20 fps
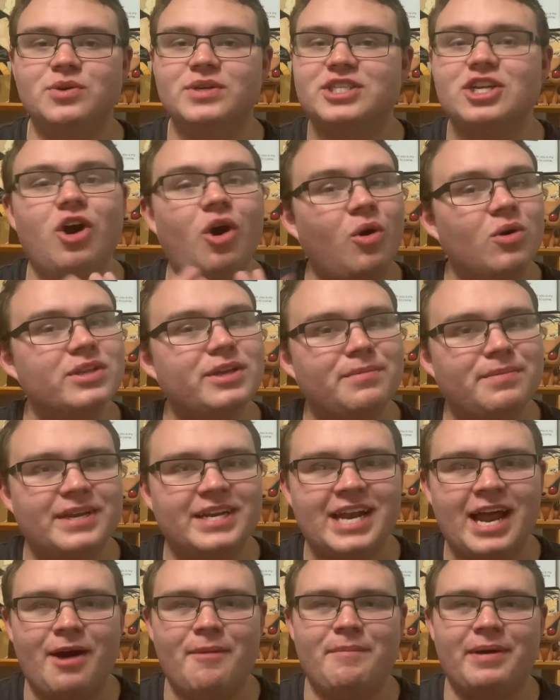It's only
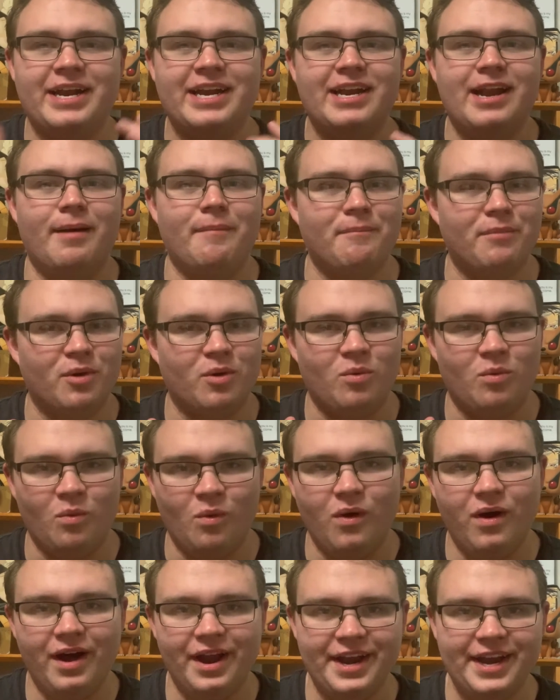beaten out by number
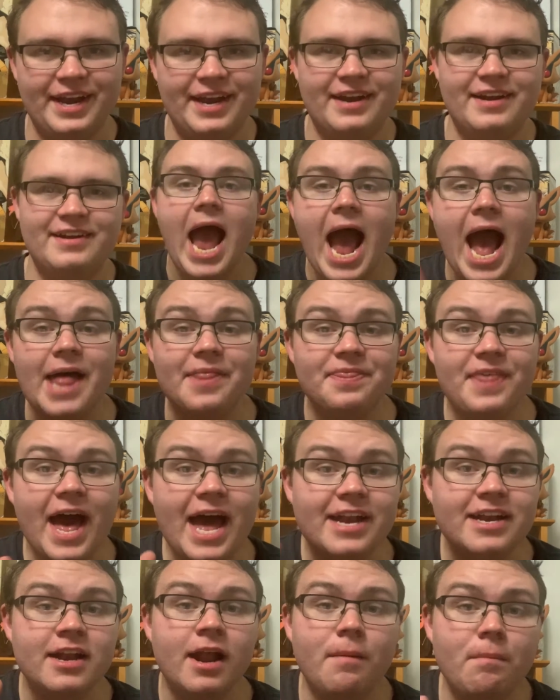1. And
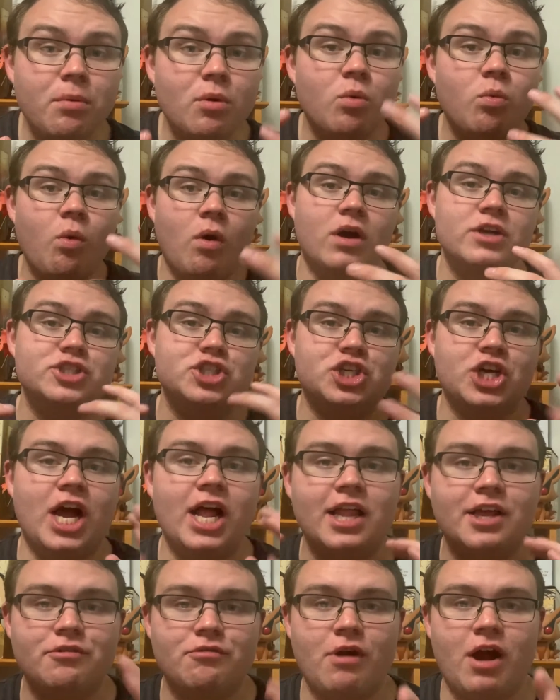that number 1
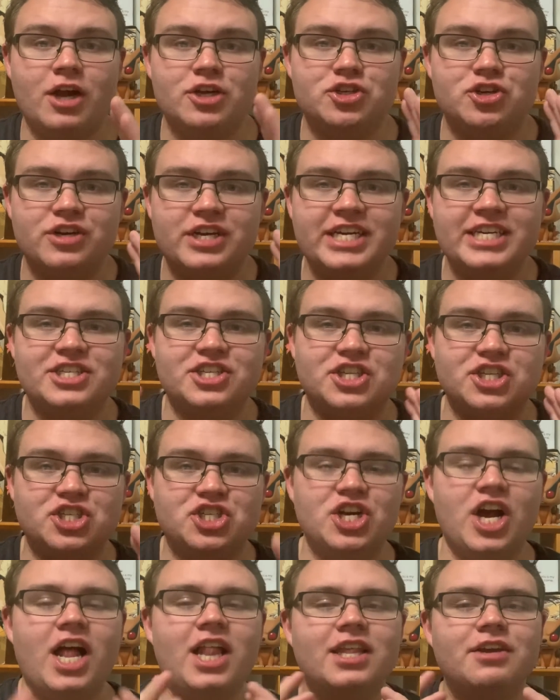Jolly Roger is the
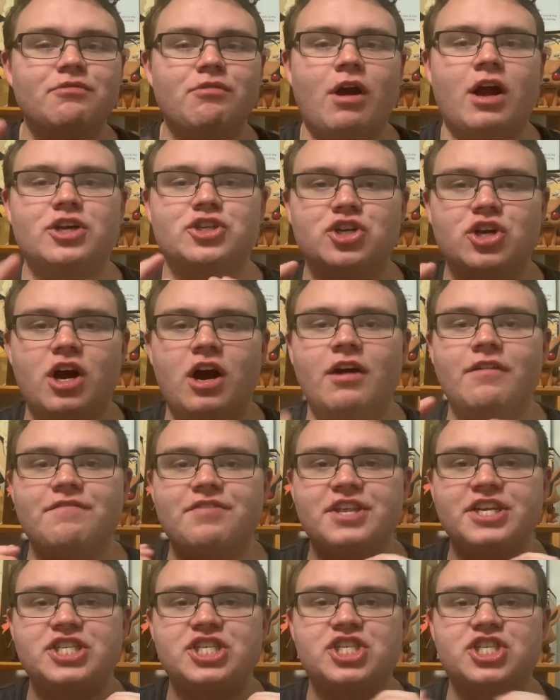Jolly Roger
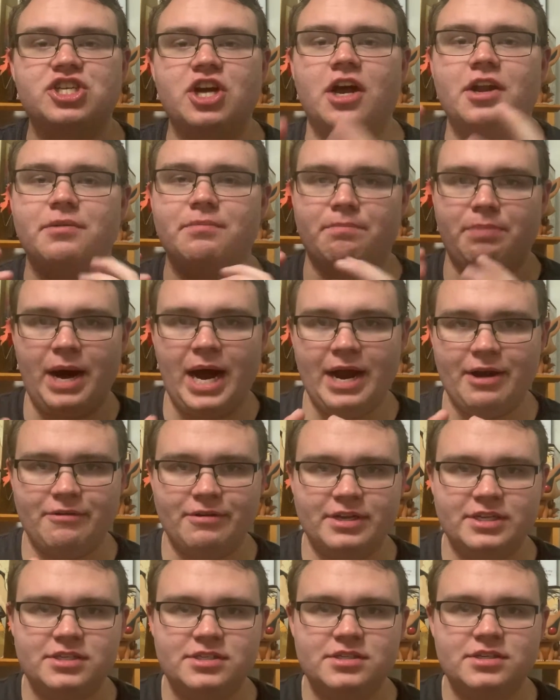of the Sun
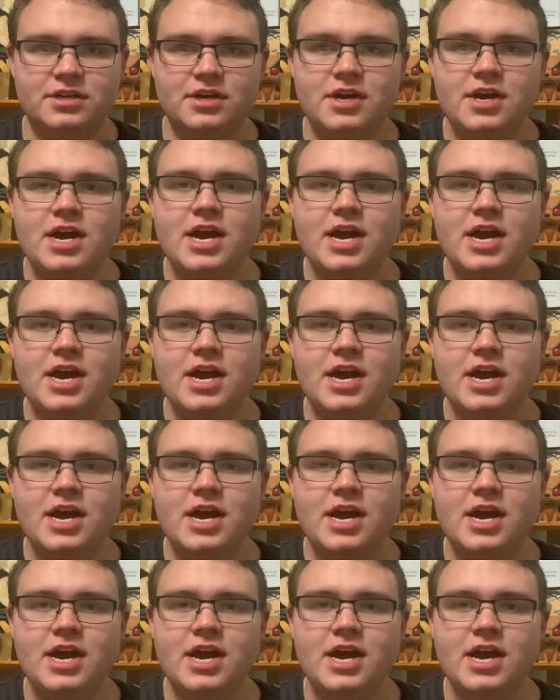Pirates.